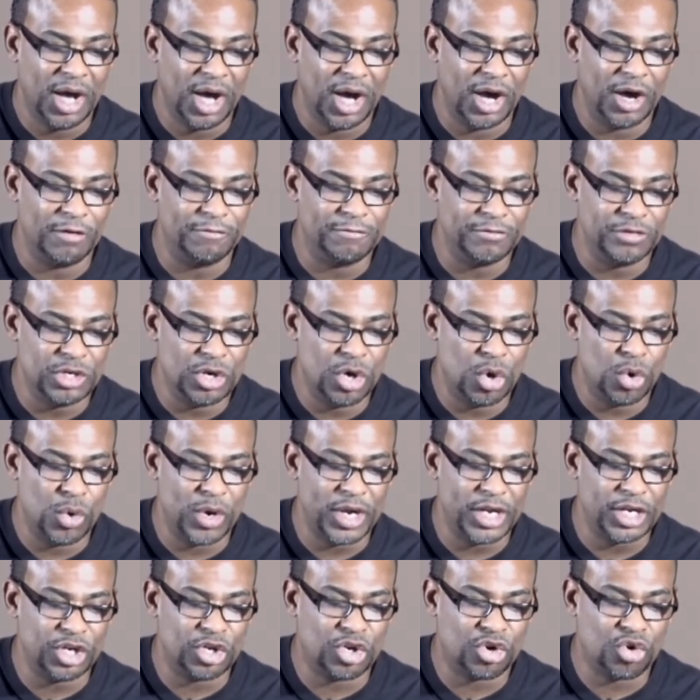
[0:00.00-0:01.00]
of
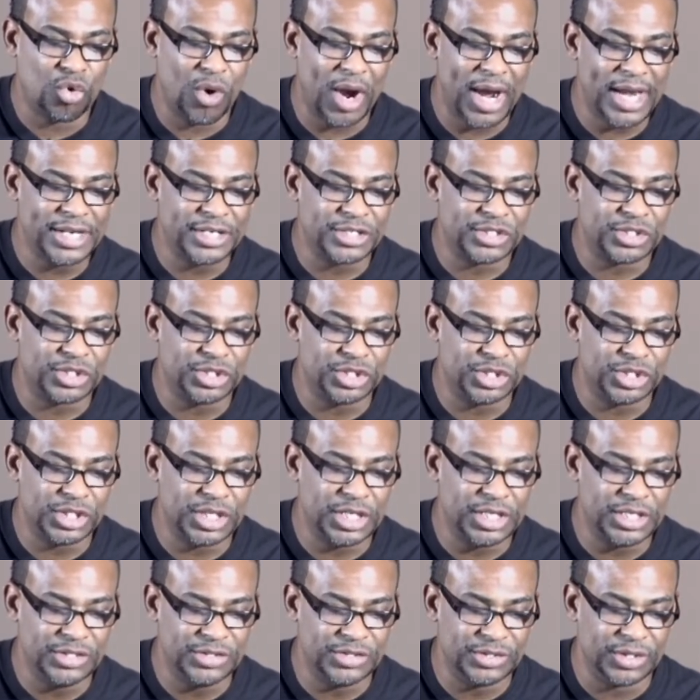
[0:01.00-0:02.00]
knowing Christ
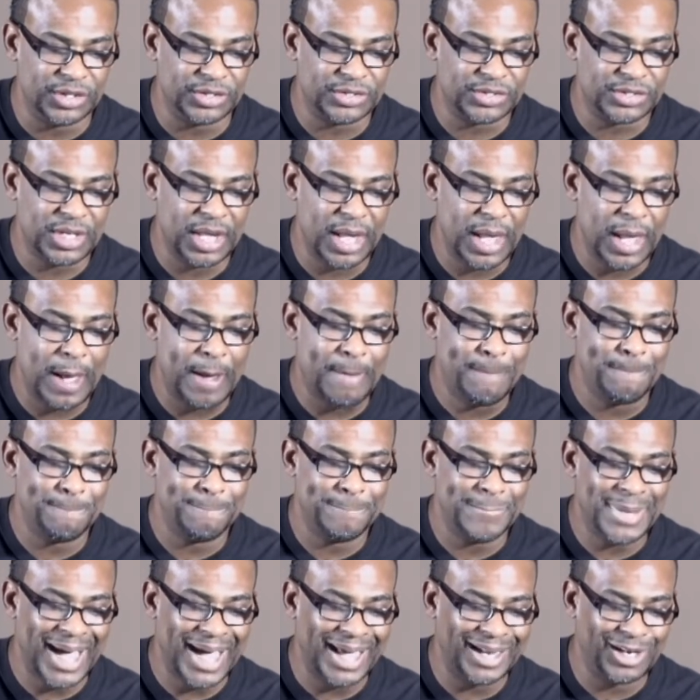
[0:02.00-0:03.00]
Jesus,
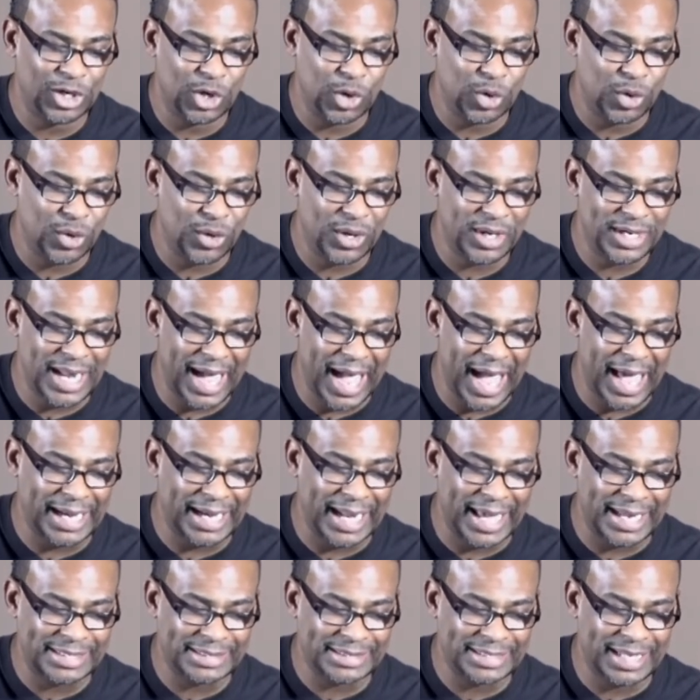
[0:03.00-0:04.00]
my Lord.
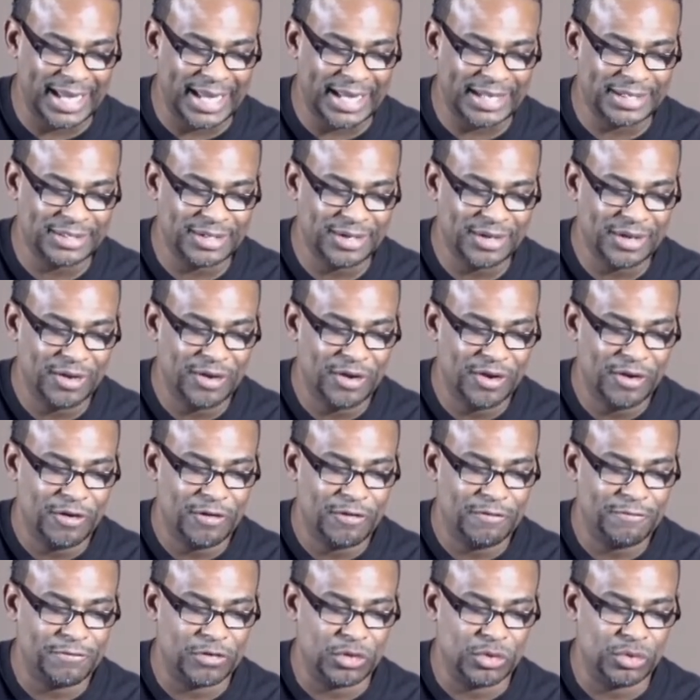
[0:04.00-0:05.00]
Highlight that.
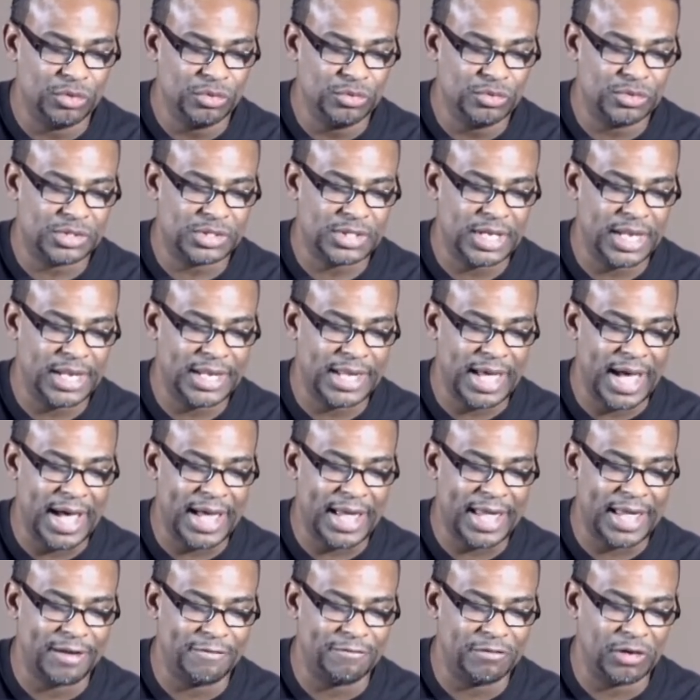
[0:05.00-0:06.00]
For whose sake I
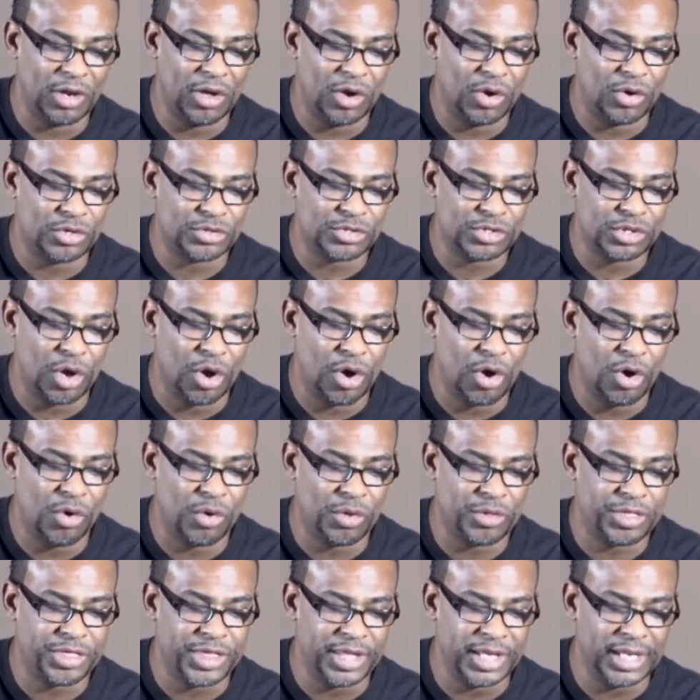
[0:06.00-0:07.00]
have lost
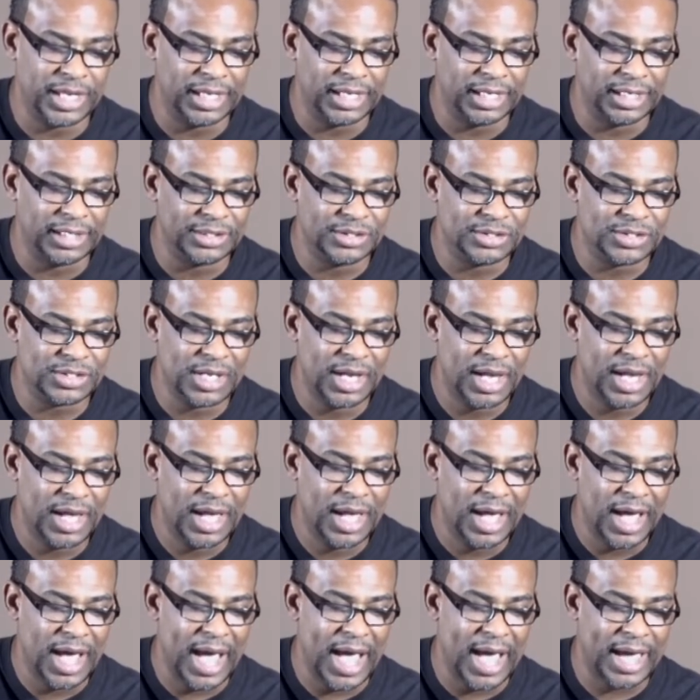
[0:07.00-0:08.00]
all things,
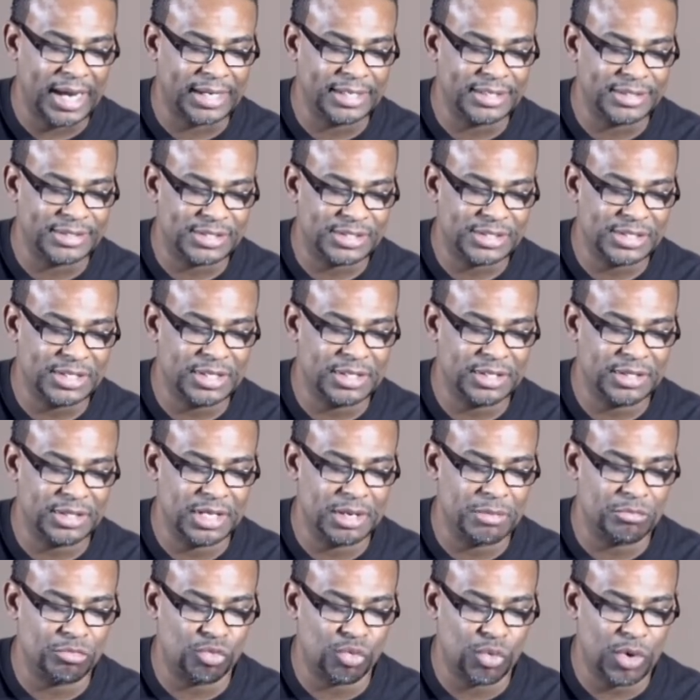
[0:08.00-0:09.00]
I consider
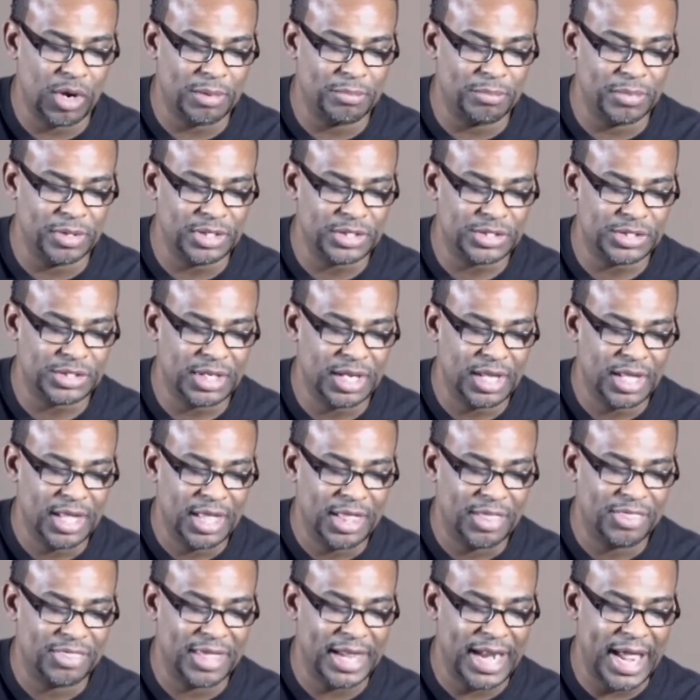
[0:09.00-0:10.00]
them rubbish
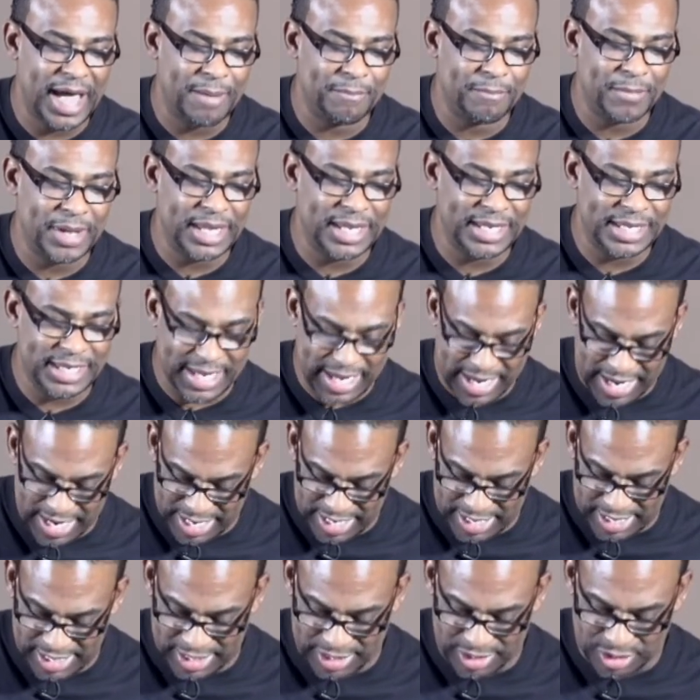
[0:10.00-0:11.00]
that I may
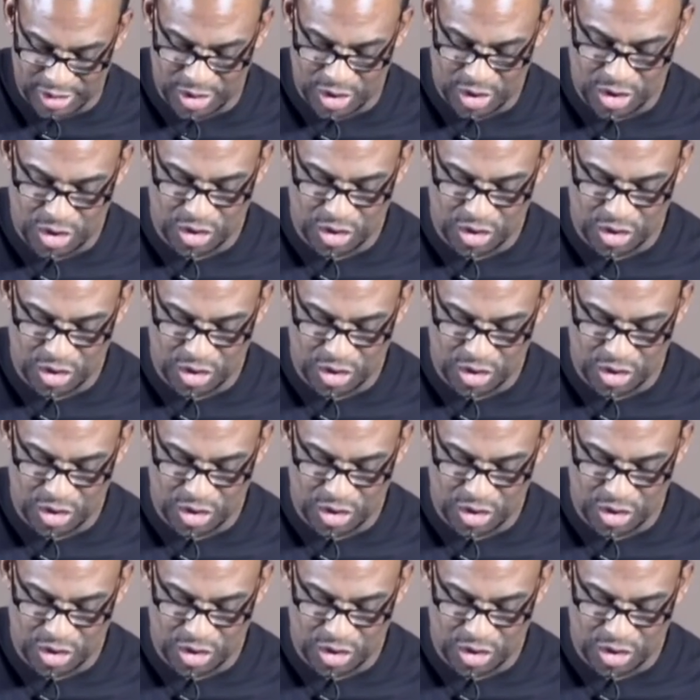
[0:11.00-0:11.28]
gain